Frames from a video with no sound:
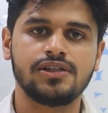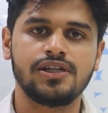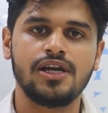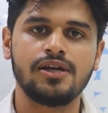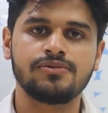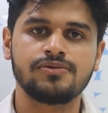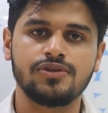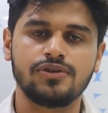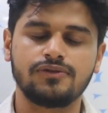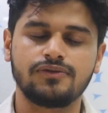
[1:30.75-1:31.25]

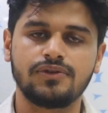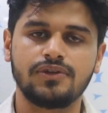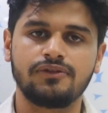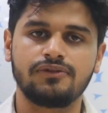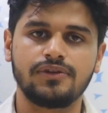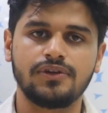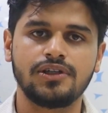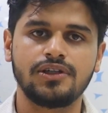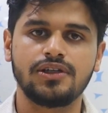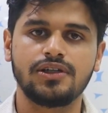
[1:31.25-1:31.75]
types of
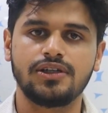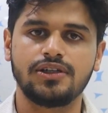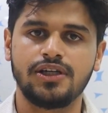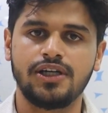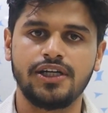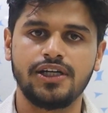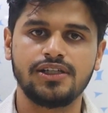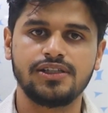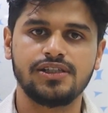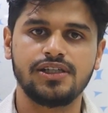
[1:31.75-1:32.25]
different
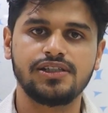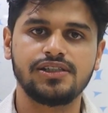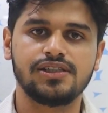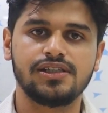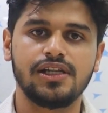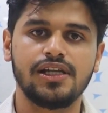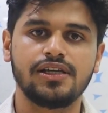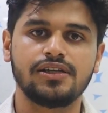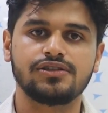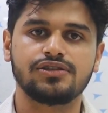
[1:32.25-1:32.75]

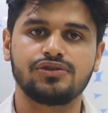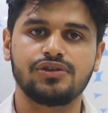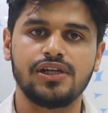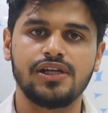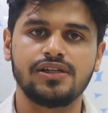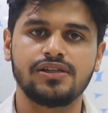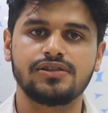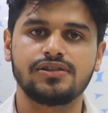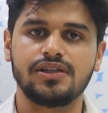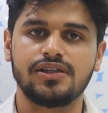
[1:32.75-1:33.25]
datasets like
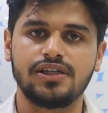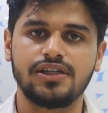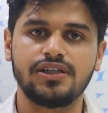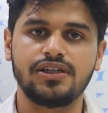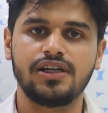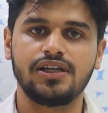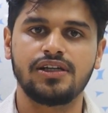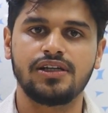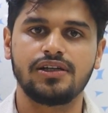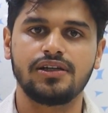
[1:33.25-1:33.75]
string,
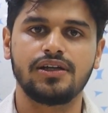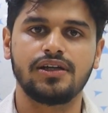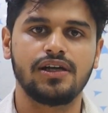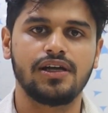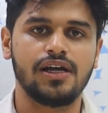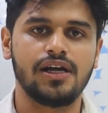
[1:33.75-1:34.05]
int,